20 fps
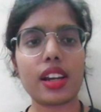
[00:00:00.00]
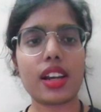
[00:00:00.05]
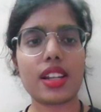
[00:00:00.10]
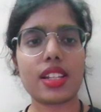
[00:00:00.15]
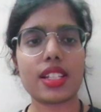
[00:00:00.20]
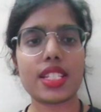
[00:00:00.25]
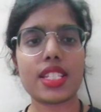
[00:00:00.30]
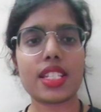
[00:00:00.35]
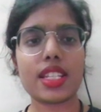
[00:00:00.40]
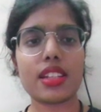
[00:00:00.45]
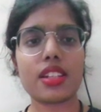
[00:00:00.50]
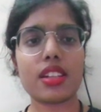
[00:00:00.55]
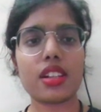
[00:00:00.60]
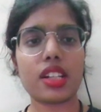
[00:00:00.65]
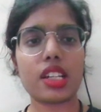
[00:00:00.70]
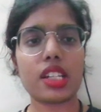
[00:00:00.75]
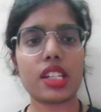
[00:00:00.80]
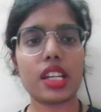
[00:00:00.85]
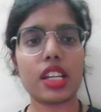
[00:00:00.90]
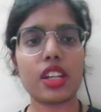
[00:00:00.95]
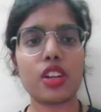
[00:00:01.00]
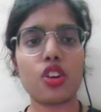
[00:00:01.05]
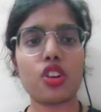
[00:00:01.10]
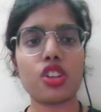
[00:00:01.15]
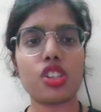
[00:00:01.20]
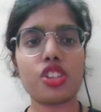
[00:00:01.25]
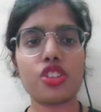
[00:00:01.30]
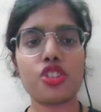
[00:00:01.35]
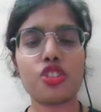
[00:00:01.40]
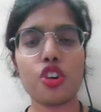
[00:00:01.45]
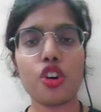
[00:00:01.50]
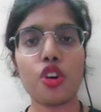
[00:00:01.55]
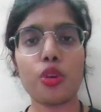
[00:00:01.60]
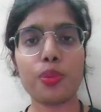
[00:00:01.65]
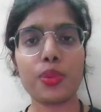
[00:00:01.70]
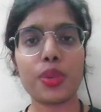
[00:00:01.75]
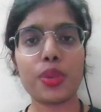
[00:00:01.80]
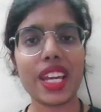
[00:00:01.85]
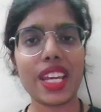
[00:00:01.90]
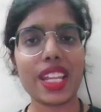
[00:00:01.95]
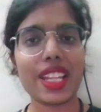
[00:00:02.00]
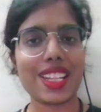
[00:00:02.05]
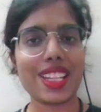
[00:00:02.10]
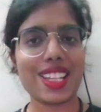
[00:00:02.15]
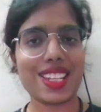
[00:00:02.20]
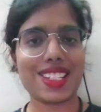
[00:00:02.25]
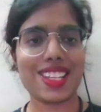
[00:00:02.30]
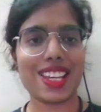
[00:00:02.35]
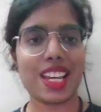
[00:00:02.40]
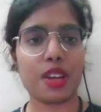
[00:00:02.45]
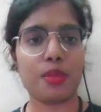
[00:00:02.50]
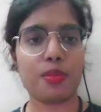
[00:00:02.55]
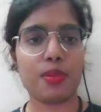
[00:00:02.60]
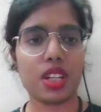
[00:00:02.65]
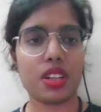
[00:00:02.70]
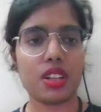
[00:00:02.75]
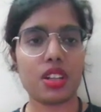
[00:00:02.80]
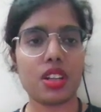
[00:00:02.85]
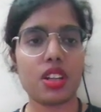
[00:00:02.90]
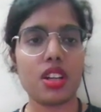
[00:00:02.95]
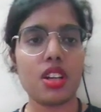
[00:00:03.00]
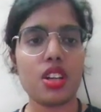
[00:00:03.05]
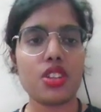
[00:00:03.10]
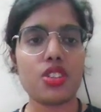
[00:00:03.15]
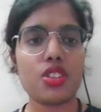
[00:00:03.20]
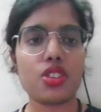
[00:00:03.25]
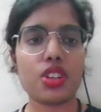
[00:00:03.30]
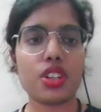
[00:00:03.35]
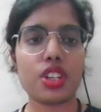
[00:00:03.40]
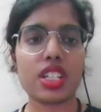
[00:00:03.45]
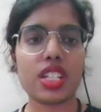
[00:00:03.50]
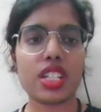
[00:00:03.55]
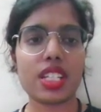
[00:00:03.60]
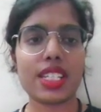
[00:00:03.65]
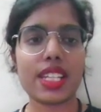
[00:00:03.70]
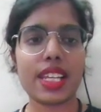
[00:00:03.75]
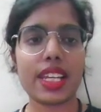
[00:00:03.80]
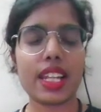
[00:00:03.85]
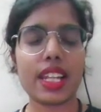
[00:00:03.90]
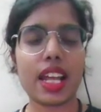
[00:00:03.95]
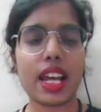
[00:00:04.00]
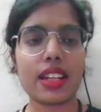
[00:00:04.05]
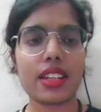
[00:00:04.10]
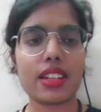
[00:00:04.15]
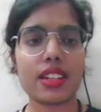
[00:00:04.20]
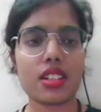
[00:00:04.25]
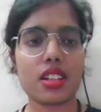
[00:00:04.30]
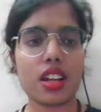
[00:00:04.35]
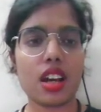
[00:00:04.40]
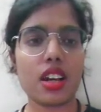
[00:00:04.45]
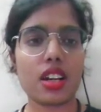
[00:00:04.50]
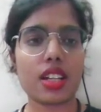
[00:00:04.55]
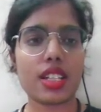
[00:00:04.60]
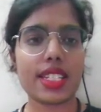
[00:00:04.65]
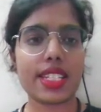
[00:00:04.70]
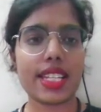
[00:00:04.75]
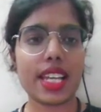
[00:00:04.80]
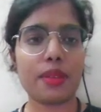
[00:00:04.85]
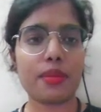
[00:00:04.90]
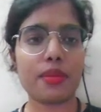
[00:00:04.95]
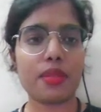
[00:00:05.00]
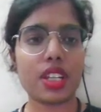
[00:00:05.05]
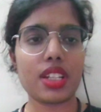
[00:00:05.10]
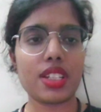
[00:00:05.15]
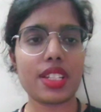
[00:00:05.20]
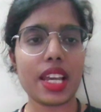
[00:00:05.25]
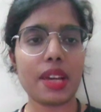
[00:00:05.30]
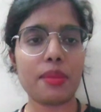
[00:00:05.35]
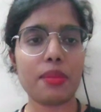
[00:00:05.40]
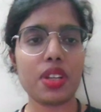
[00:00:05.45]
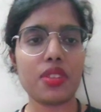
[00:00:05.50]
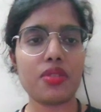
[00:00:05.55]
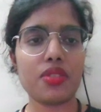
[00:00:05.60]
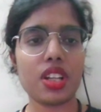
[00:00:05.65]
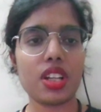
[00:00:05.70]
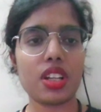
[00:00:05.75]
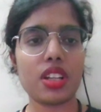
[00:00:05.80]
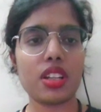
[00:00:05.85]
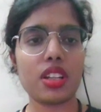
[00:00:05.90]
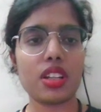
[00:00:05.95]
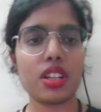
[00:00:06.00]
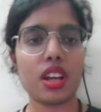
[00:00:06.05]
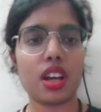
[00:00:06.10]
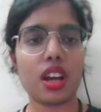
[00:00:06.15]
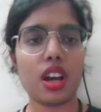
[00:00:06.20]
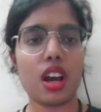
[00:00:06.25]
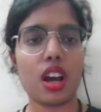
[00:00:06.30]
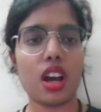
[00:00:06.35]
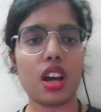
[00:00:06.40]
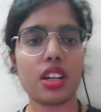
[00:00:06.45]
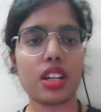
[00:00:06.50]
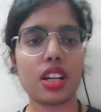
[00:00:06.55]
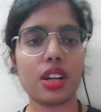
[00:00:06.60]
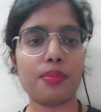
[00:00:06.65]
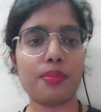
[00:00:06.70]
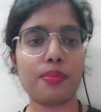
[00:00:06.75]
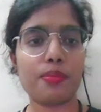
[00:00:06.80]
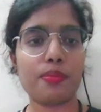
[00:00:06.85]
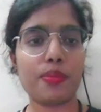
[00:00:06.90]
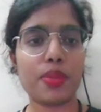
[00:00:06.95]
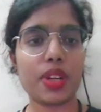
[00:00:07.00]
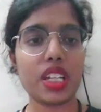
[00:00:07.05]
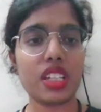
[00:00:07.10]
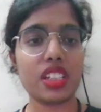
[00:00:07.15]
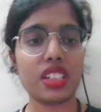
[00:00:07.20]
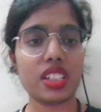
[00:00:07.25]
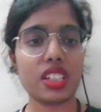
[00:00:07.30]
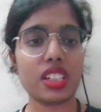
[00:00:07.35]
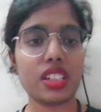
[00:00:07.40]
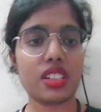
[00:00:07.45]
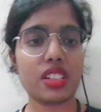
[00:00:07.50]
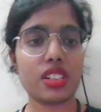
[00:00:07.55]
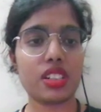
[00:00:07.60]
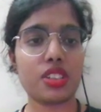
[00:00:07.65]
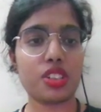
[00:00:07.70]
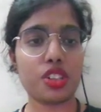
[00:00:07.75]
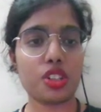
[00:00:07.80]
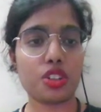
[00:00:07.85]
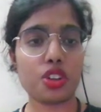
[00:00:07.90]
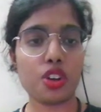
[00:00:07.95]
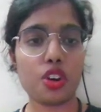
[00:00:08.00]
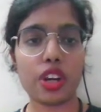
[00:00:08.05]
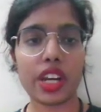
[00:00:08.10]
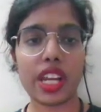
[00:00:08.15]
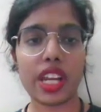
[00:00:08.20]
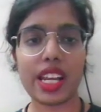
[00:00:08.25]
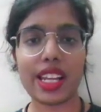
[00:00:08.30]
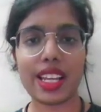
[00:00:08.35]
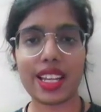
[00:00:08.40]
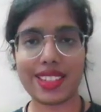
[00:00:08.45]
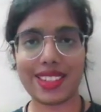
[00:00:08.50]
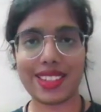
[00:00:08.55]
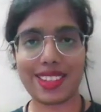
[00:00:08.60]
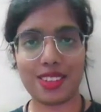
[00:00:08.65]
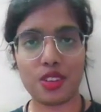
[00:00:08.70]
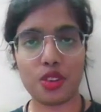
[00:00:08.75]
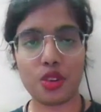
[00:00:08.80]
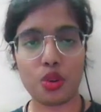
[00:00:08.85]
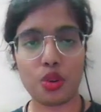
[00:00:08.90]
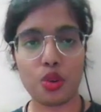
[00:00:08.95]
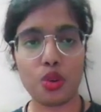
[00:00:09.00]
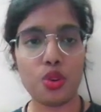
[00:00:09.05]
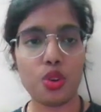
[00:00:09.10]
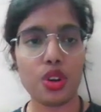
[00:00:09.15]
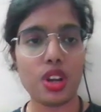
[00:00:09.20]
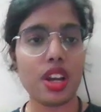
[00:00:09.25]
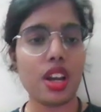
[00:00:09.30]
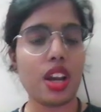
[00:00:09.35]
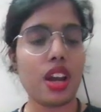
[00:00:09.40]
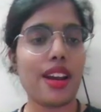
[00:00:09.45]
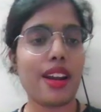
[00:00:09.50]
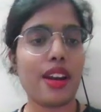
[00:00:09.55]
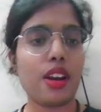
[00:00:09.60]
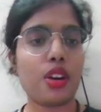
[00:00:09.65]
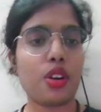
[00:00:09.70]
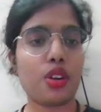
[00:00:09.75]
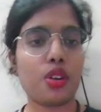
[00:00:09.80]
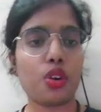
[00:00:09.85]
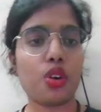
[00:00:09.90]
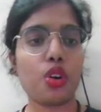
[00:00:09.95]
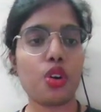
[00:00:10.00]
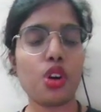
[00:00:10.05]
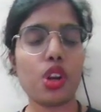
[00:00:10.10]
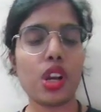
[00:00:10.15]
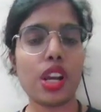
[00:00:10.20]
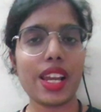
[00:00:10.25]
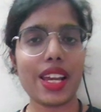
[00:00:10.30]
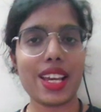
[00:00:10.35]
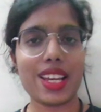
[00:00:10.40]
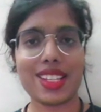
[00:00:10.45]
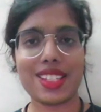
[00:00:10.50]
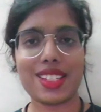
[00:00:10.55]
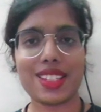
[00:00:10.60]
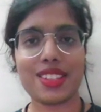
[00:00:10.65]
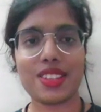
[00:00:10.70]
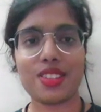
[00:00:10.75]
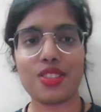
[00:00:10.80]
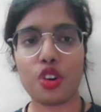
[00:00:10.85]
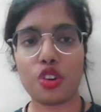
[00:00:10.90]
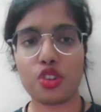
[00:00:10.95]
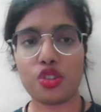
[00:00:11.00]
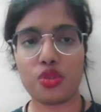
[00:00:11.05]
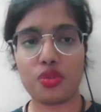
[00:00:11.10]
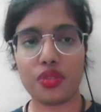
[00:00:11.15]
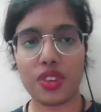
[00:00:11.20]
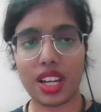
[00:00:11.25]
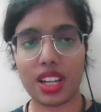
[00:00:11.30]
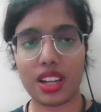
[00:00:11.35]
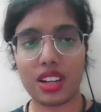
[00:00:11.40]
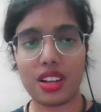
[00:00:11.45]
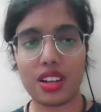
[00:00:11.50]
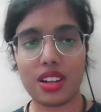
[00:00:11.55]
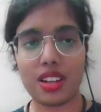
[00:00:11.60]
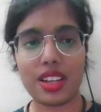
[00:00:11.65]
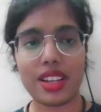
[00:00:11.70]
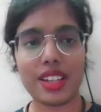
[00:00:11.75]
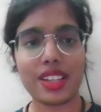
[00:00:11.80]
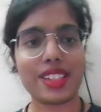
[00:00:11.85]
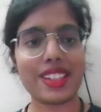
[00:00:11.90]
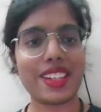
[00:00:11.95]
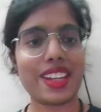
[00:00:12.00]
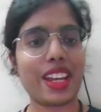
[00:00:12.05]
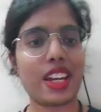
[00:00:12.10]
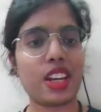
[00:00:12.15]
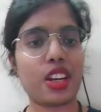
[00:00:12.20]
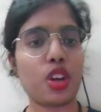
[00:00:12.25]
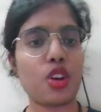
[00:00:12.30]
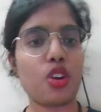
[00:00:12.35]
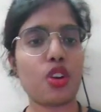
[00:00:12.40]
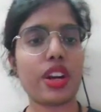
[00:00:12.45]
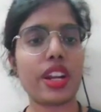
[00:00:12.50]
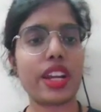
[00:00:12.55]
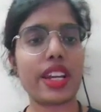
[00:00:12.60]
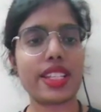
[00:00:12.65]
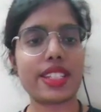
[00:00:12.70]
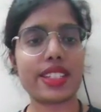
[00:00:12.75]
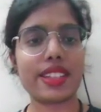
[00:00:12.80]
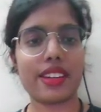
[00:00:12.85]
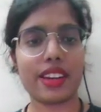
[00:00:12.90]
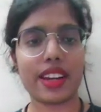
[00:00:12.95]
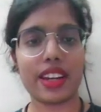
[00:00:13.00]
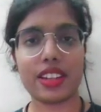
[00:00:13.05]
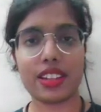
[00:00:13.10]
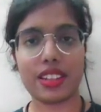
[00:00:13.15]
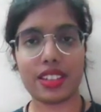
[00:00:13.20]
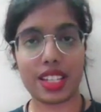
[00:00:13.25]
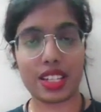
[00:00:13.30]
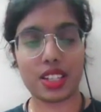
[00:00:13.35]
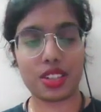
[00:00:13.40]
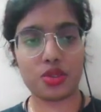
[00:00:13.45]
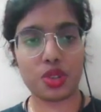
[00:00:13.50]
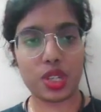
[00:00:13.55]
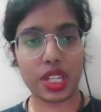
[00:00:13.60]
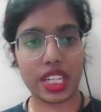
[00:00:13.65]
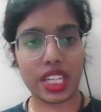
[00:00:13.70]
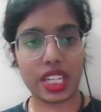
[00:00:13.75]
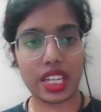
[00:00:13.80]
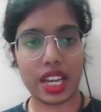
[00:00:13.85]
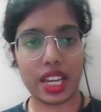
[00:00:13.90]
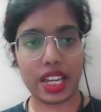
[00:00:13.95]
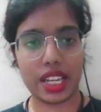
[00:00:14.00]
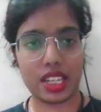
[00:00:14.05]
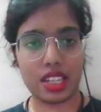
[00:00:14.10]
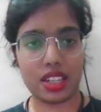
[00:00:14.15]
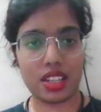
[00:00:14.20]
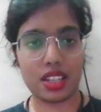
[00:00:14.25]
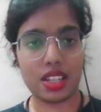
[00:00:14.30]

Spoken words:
considered in order to obtain this segment. So you can say that in segment 1, completed tutorial is no, role is not 1, tenure is greater than 29,